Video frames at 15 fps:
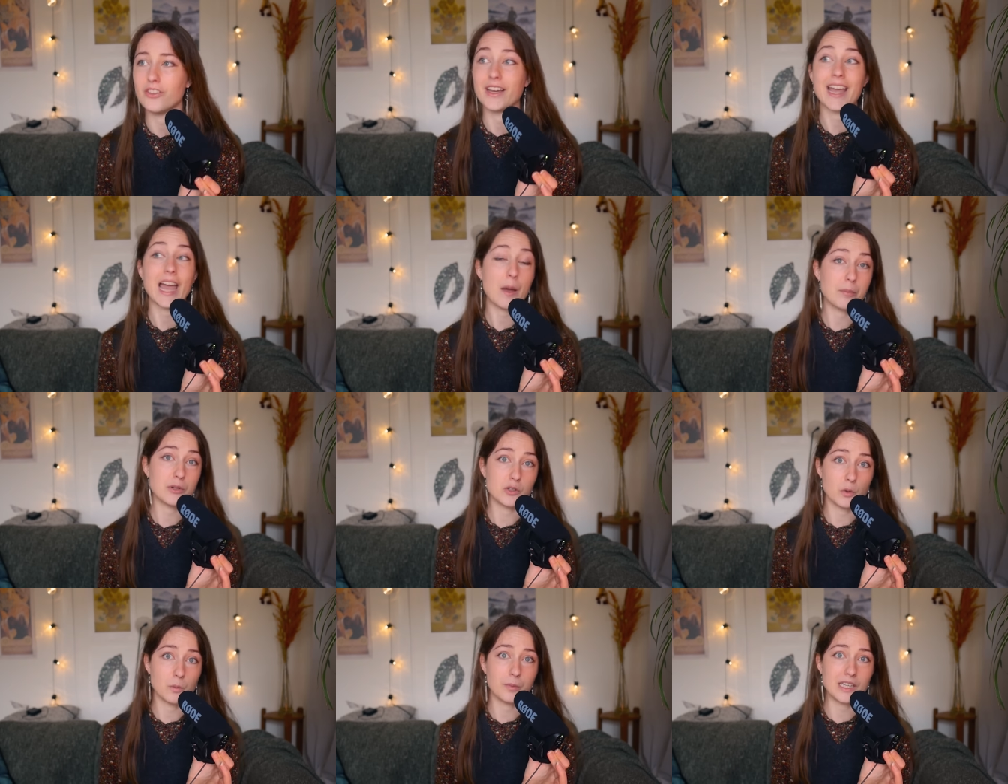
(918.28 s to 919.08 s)
the
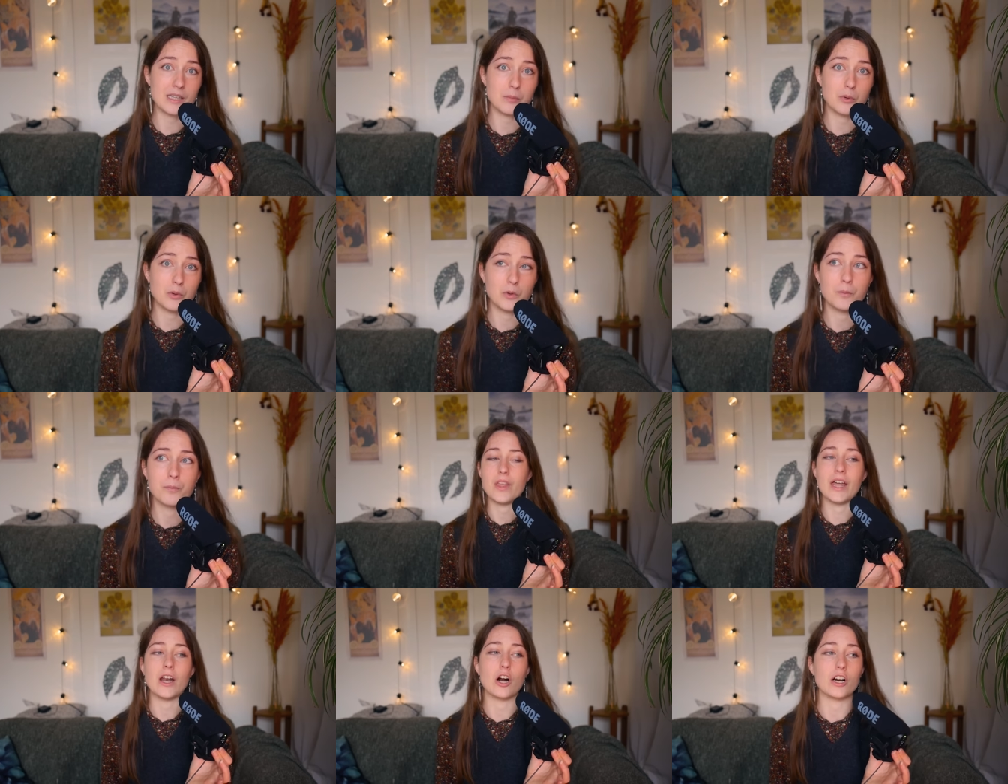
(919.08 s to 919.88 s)
capital people
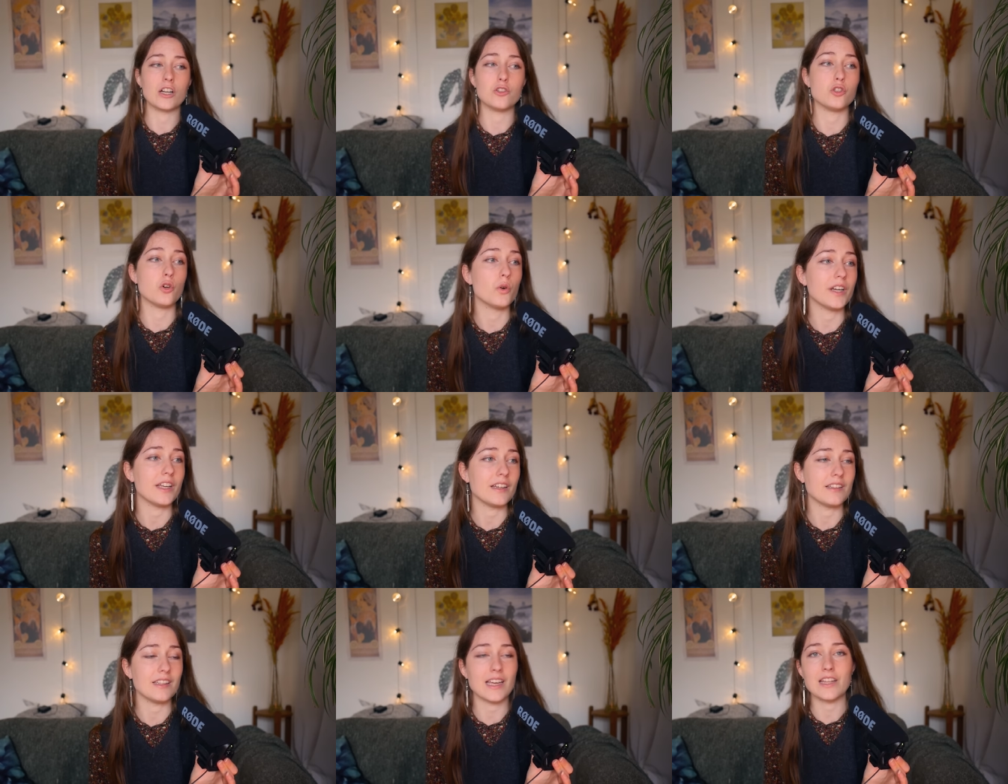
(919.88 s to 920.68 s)
that are
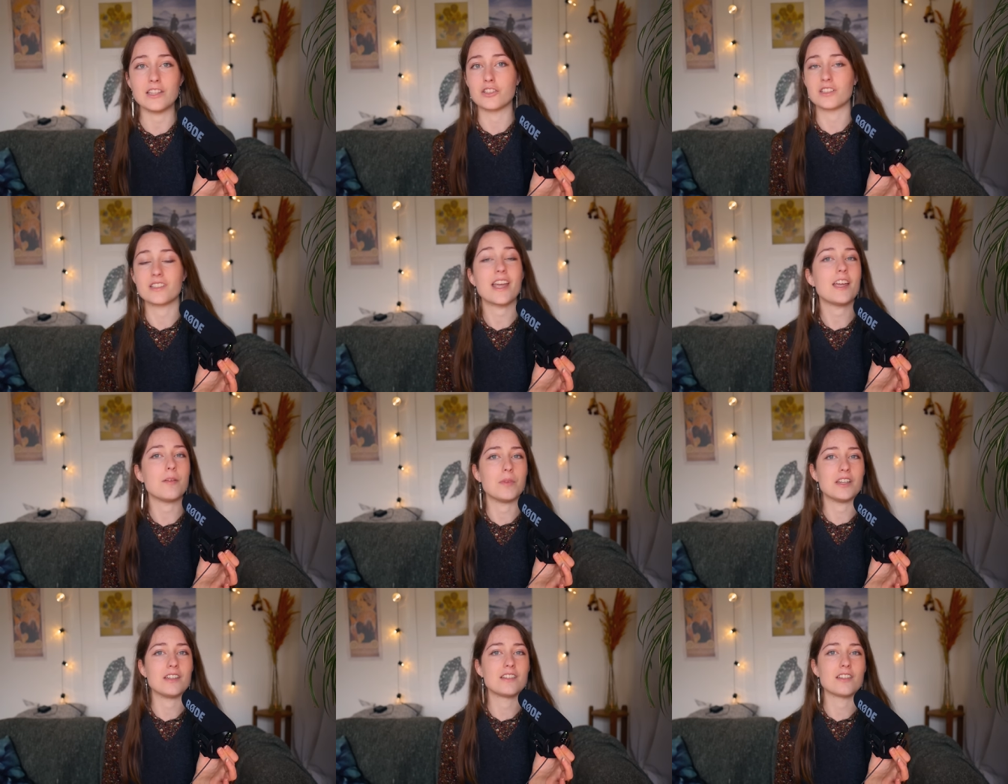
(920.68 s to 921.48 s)
enjoying the
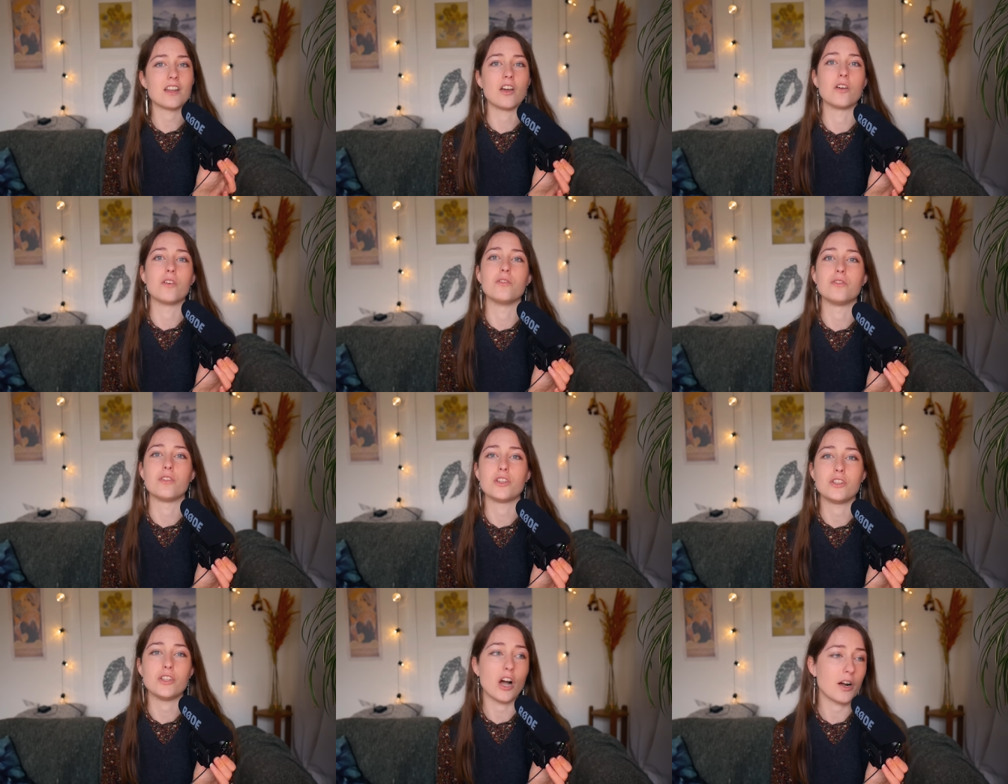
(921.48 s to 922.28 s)
entertainment of
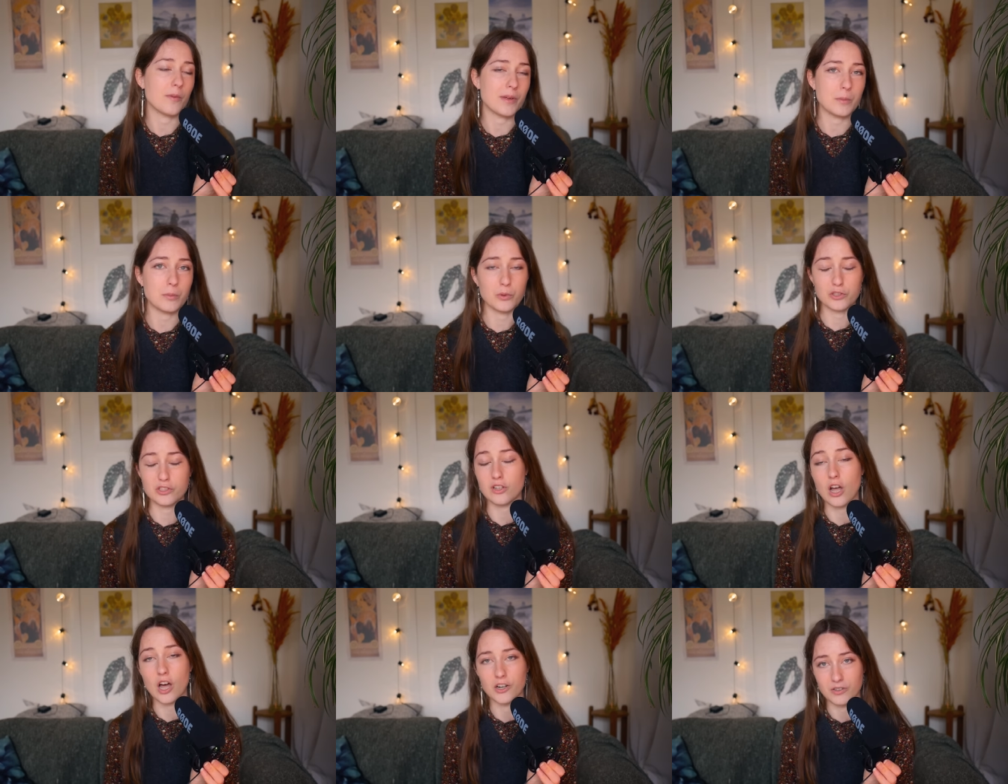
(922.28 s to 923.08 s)
young people
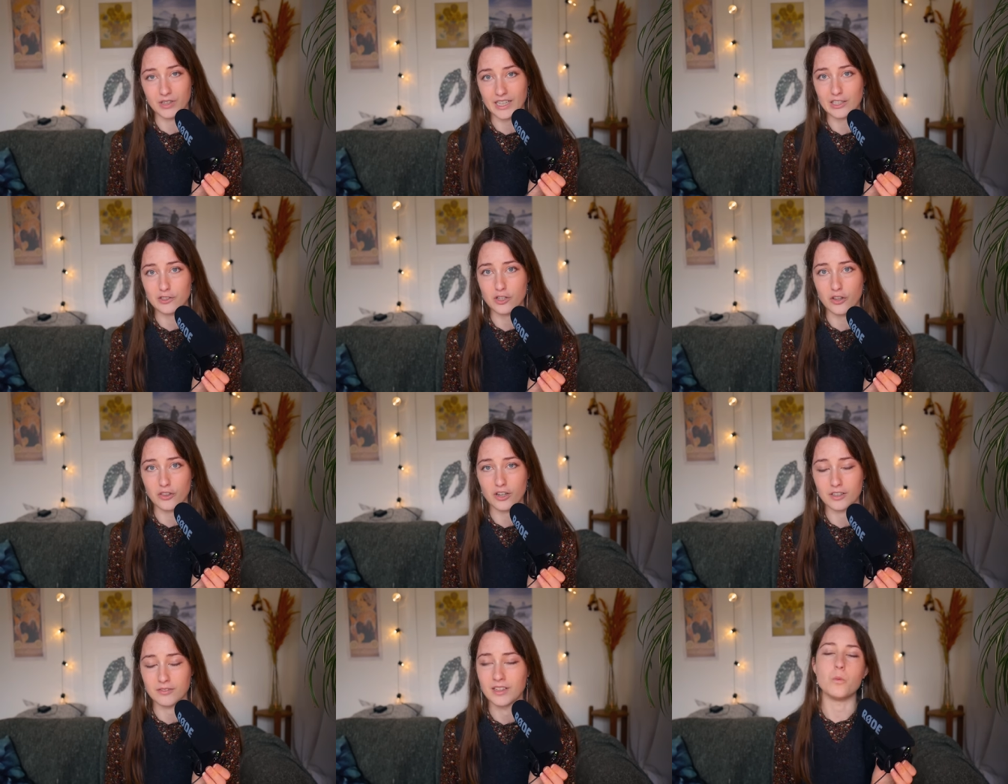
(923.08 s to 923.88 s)
slaughtering each other?